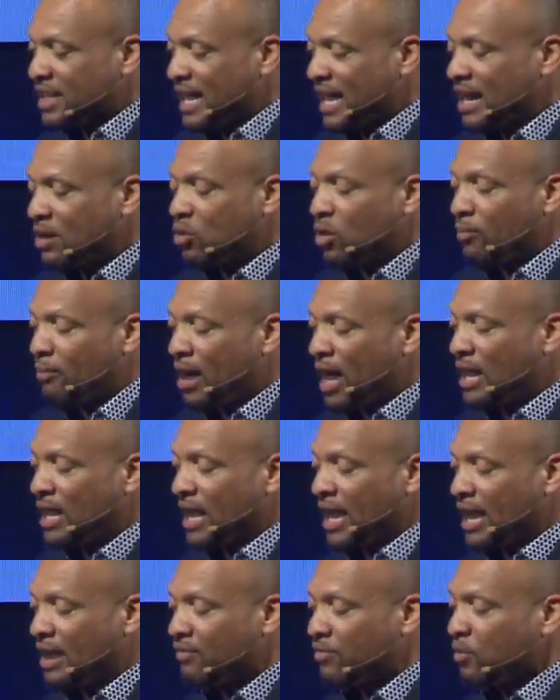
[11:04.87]
line with my
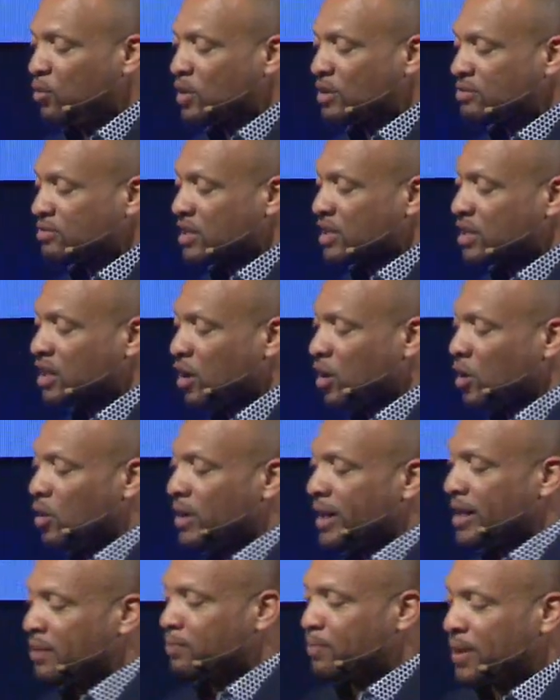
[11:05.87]
life was to go
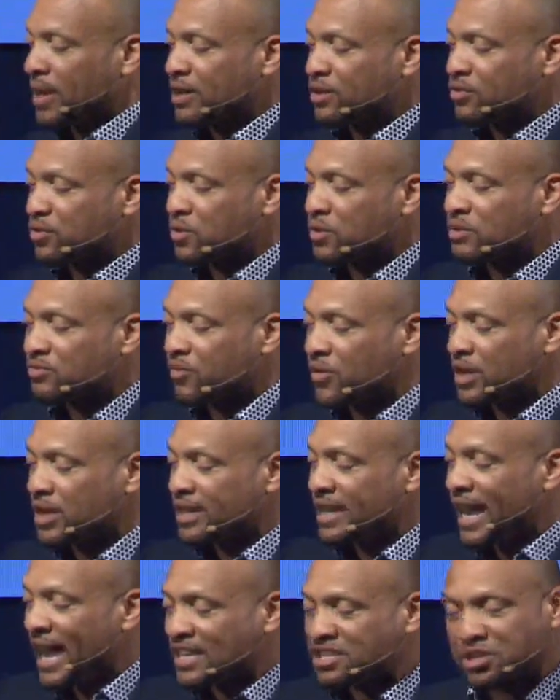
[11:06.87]
and play for the
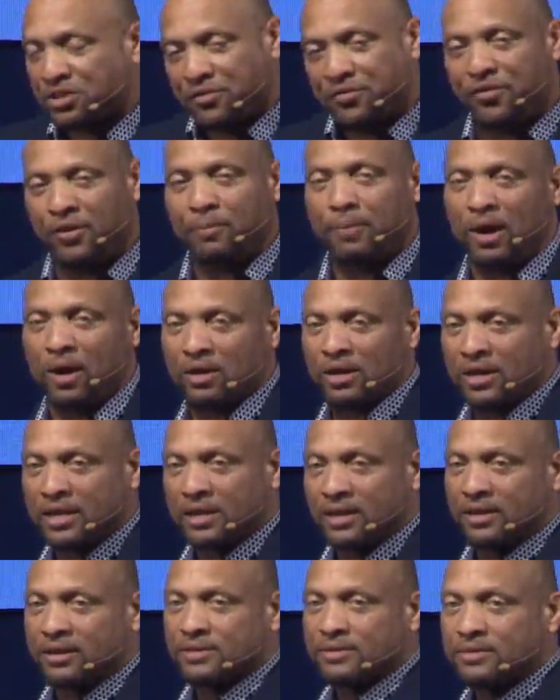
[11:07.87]
National Football
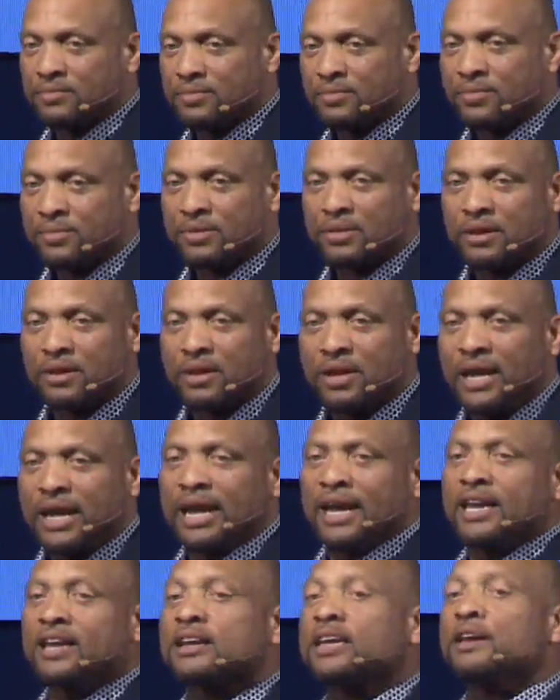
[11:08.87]
League,
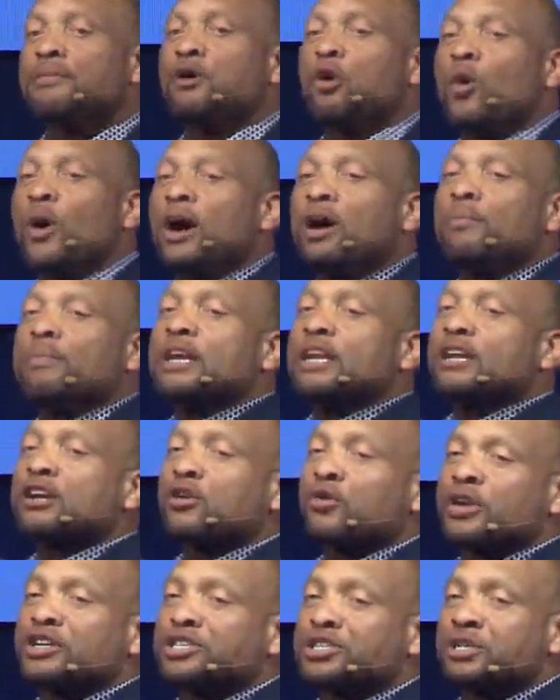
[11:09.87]
he'll give well-meaning
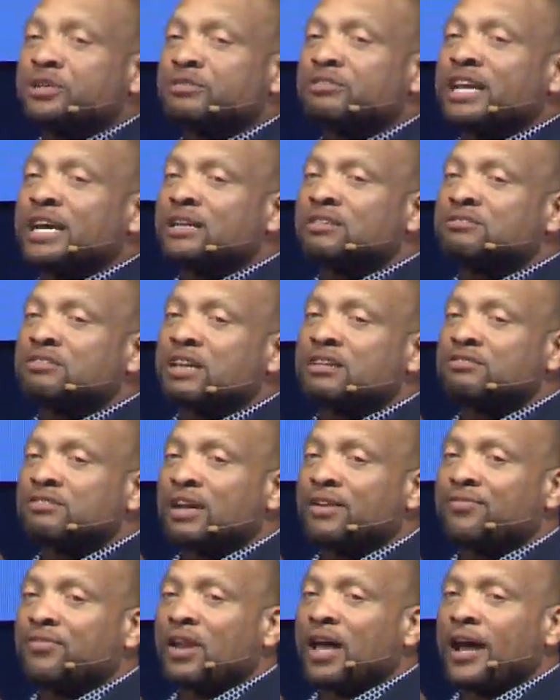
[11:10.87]
Christians that'll say
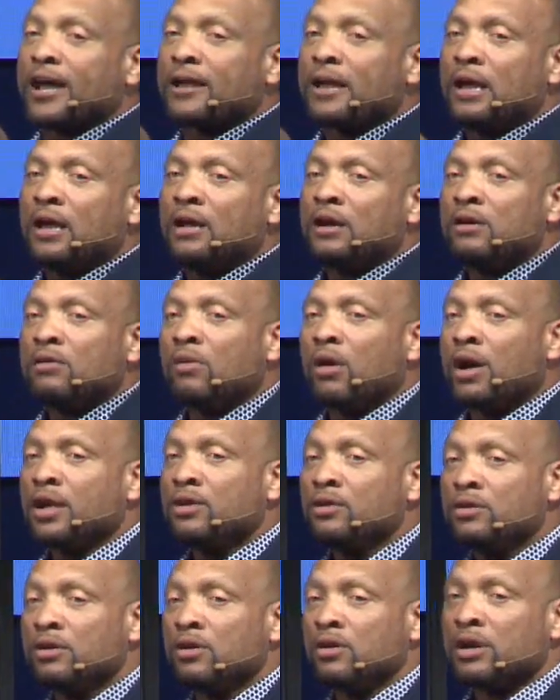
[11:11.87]
stuff like, well,
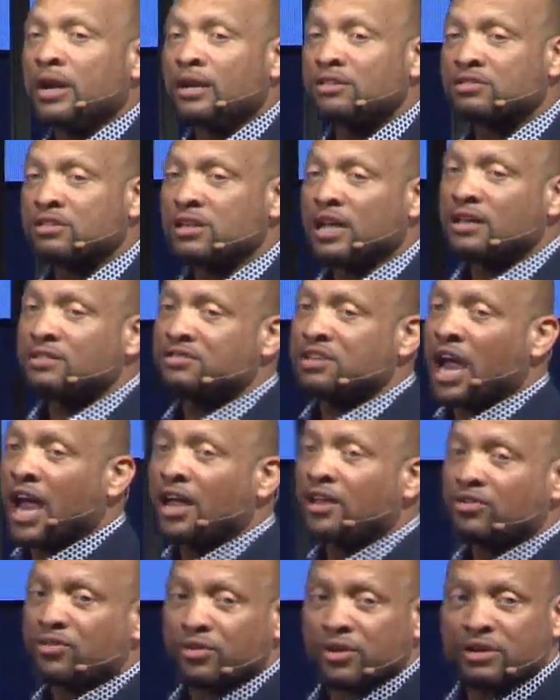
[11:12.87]
you know, that's, that's
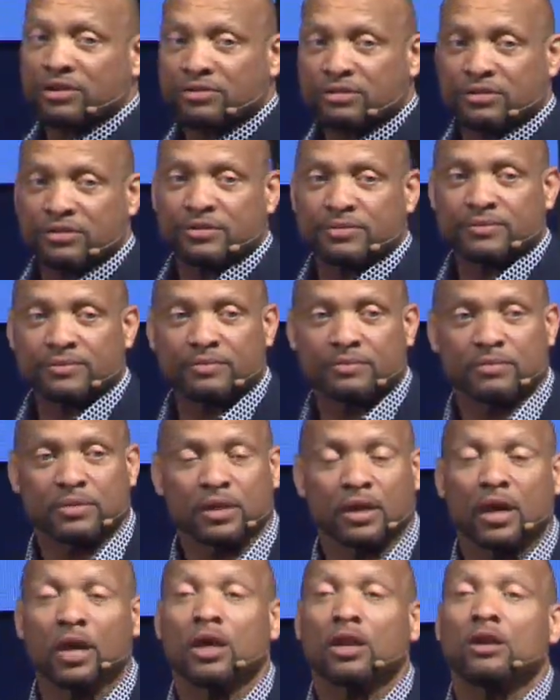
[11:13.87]
dangerous.
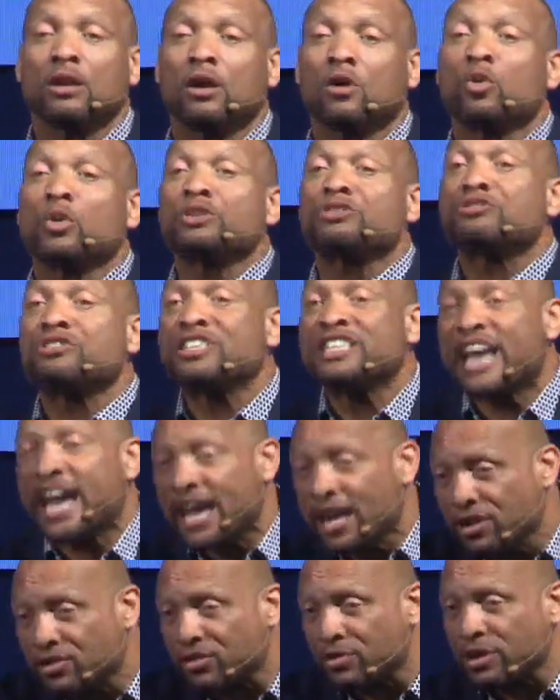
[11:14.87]
No, what's
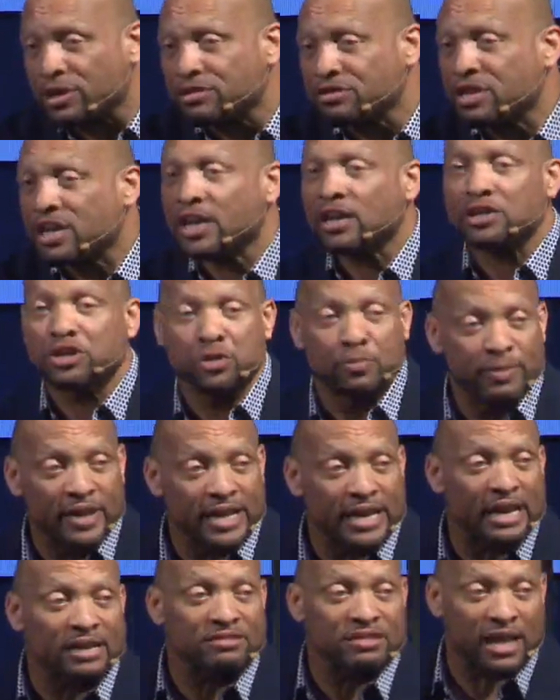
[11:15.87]
dangerous is you
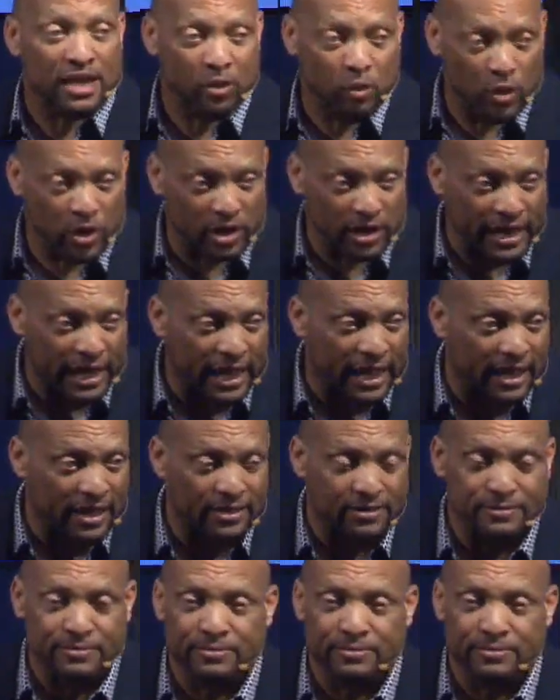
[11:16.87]
being outside the will of God.